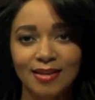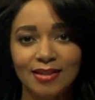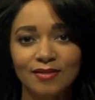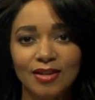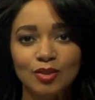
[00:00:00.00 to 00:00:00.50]

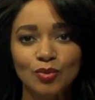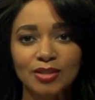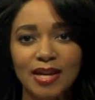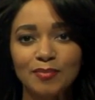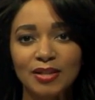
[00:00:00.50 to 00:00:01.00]
The event will
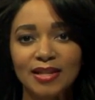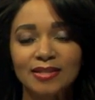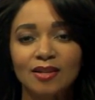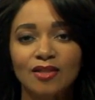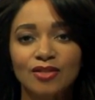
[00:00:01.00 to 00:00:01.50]
take
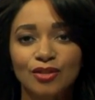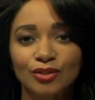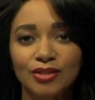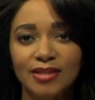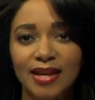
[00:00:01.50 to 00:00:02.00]
place on
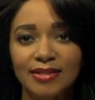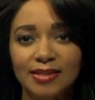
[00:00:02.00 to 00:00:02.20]
Thursday,